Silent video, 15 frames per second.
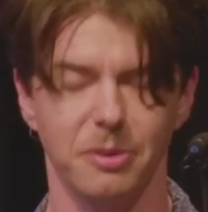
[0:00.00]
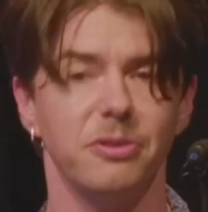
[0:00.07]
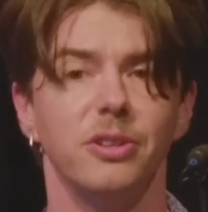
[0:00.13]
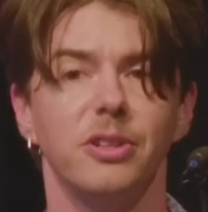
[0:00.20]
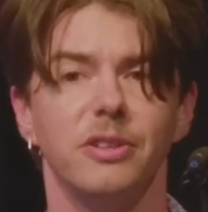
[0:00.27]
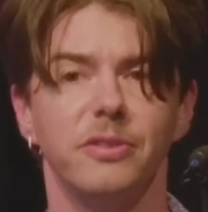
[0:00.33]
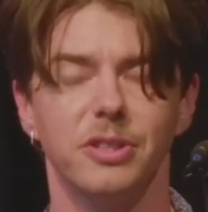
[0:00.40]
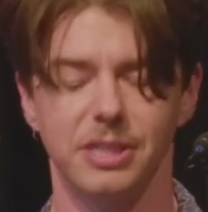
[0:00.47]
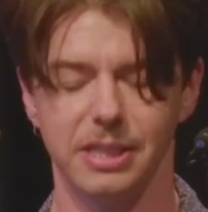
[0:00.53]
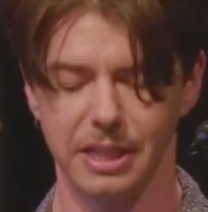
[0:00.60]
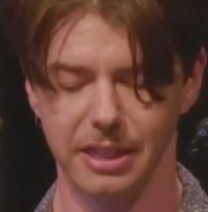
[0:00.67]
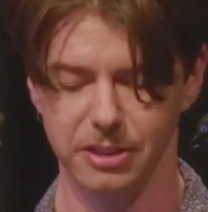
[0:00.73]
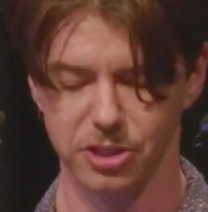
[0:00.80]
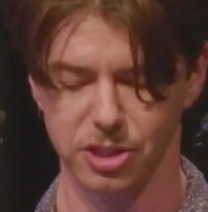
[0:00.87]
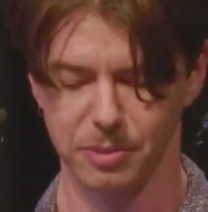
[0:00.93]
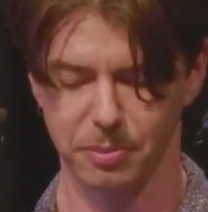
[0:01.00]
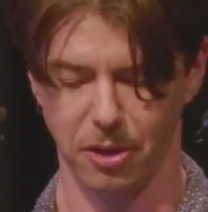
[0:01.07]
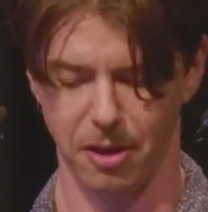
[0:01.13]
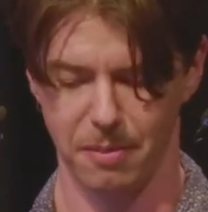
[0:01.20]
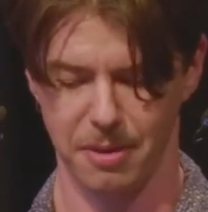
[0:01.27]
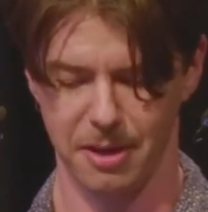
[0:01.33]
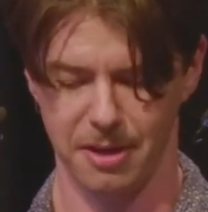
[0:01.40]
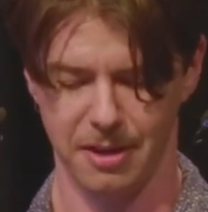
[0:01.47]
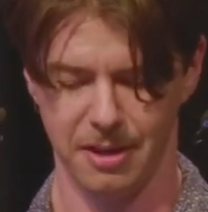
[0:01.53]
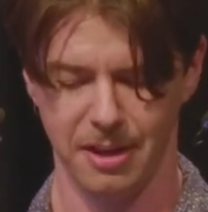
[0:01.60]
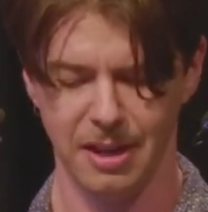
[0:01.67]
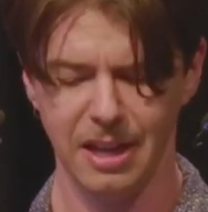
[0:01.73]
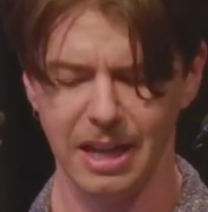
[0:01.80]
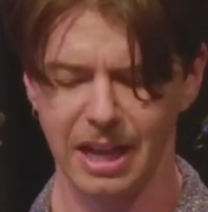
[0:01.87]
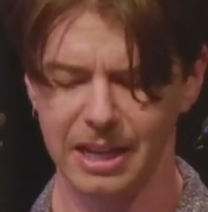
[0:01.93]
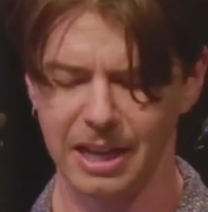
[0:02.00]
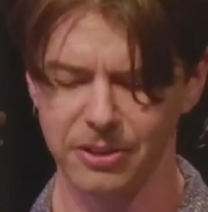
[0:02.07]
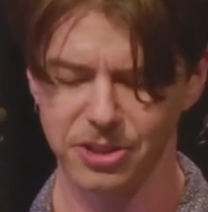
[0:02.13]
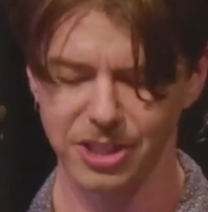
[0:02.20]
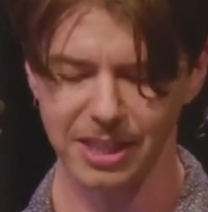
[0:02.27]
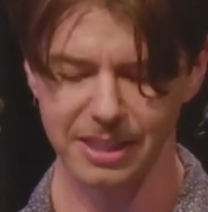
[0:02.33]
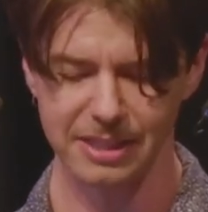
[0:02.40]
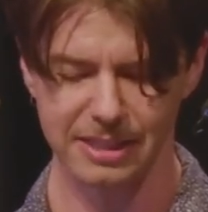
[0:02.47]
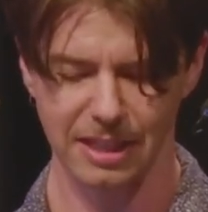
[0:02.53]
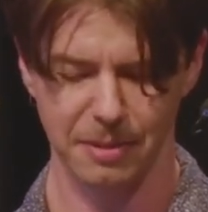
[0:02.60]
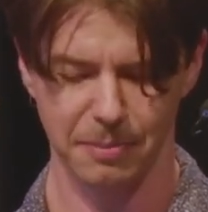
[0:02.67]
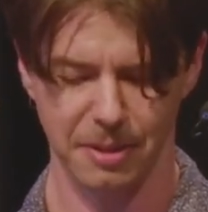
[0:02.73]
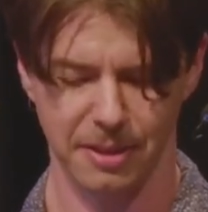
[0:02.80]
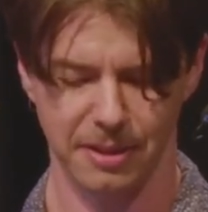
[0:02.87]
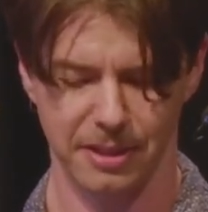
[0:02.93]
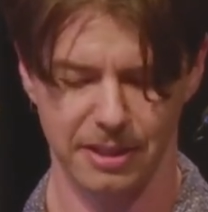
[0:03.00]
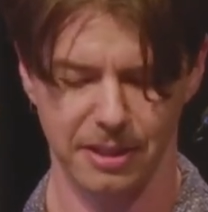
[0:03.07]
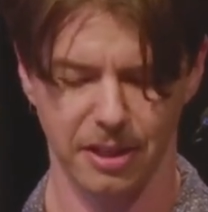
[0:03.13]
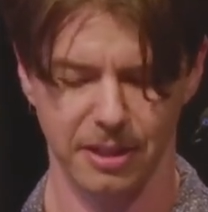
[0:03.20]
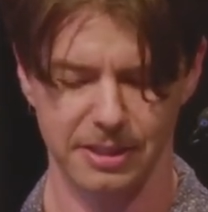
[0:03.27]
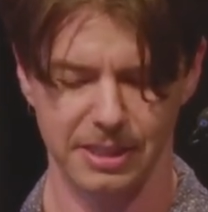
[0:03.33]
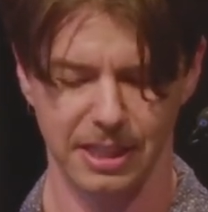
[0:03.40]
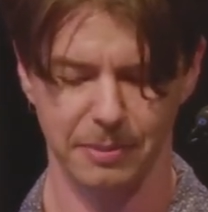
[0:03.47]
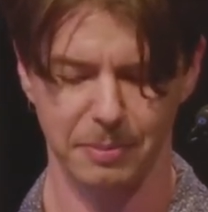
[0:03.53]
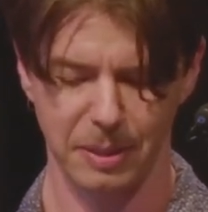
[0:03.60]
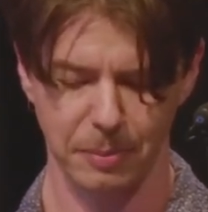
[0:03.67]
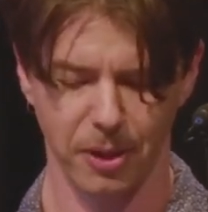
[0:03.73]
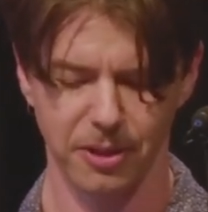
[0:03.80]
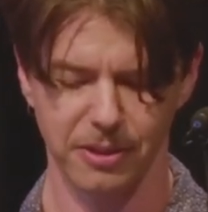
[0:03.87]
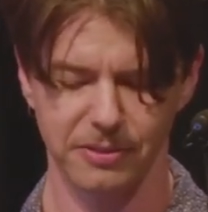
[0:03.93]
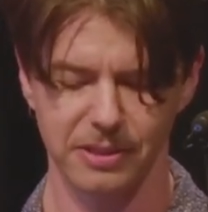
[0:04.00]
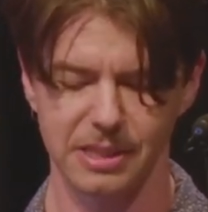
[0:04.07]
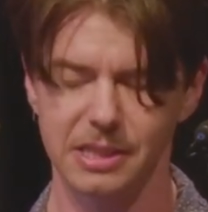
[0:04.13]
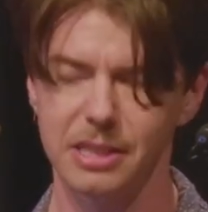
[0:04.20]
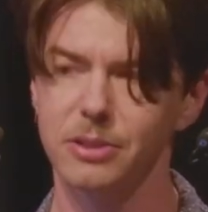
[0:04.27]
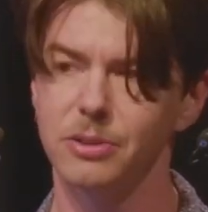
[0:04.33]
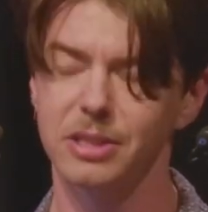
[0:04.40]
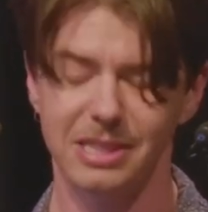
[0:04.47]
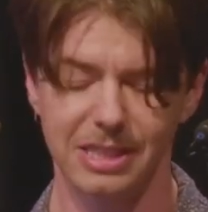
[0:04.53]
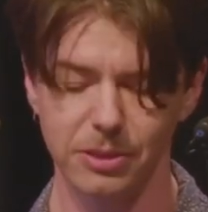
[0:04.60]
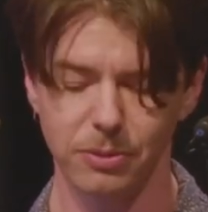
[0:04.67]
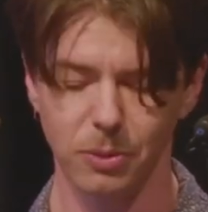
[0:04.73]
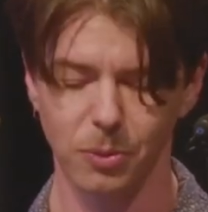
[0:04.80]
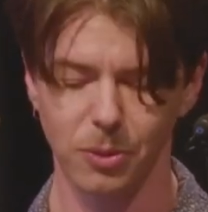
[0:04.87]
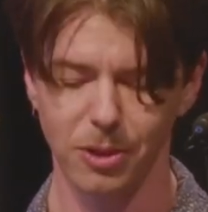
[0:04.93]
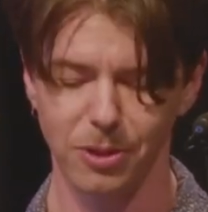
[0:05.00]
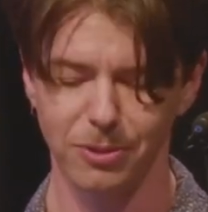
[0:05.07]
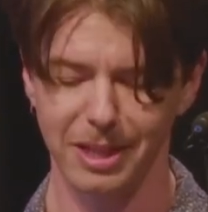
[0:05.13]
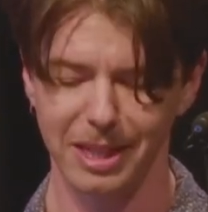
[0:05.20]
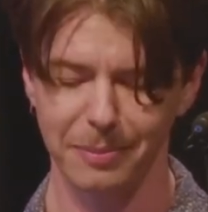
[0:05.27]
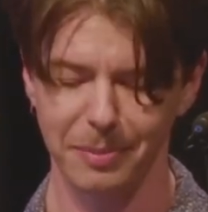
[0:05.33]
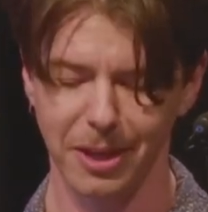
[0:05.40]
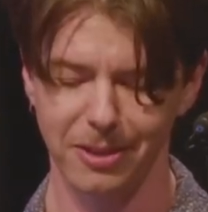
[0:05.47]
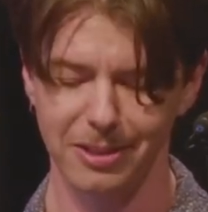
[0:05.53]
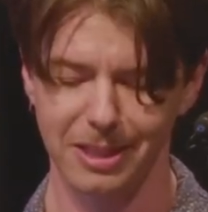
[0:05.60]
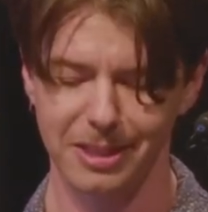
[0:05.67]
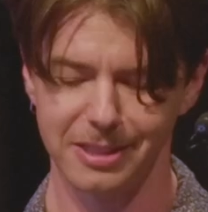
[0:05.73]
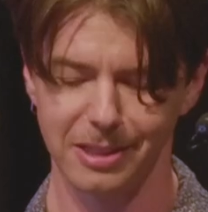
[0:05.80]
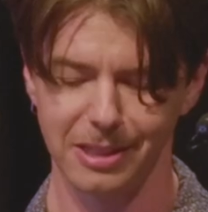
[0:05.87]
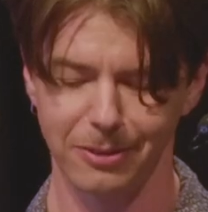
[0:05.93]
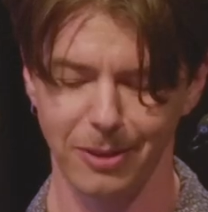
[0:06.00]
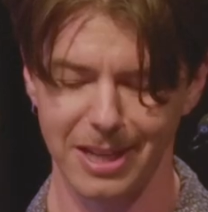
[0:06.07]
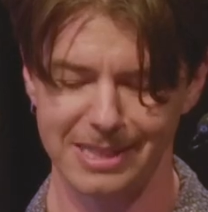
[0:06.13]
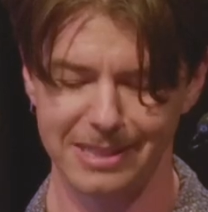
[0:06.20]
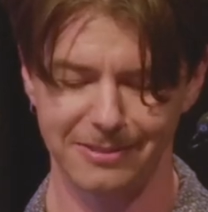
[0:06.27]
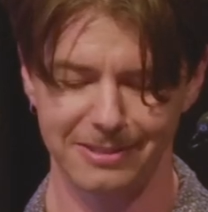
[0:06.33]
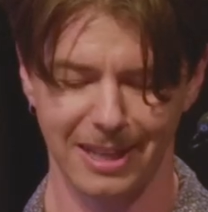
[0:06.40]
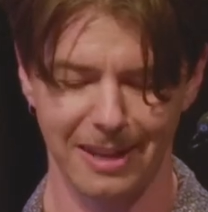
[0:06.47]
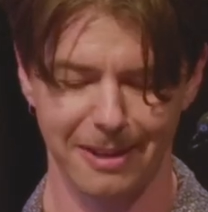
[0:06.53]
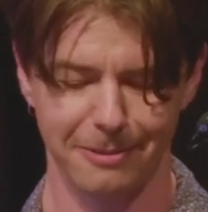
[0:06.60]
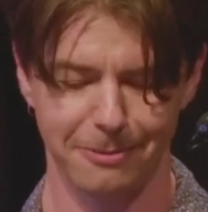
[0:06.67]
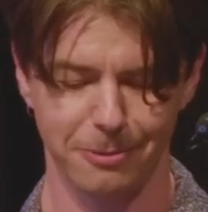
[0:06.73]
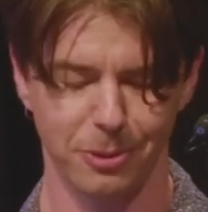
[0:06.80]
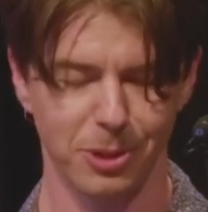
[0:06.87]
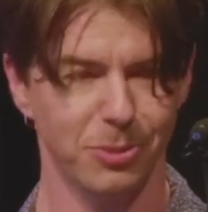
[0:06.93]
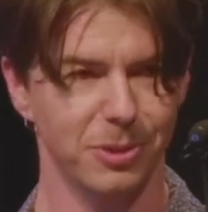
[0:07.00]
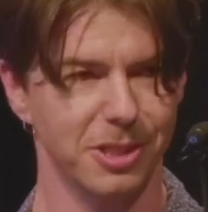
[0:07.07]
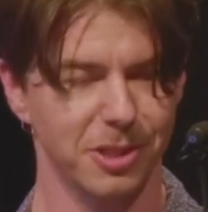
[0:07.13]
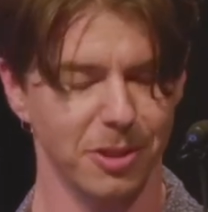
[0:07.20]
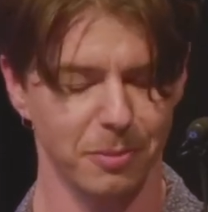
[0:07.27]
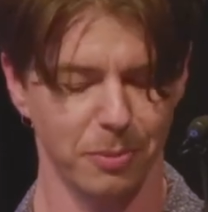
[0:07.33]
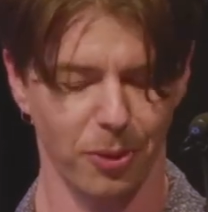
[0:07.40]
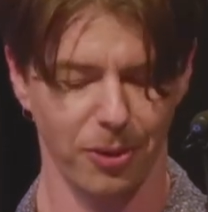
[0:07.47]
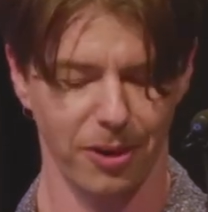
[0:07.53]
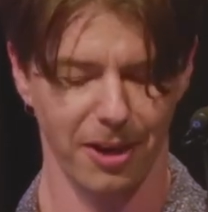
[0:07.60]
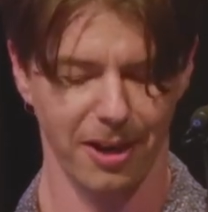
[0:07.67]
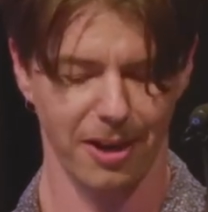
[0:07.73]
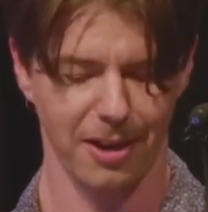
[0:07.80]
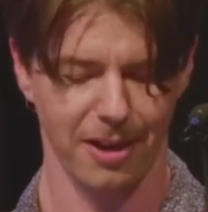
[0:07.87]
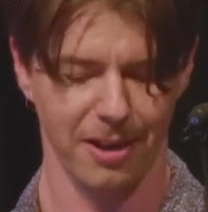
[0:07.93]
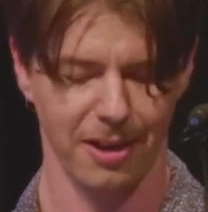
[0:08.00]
of the university English department, and how jealous I'd been that he got to be part of this secret world running parallel to the rest of life, which was so boring.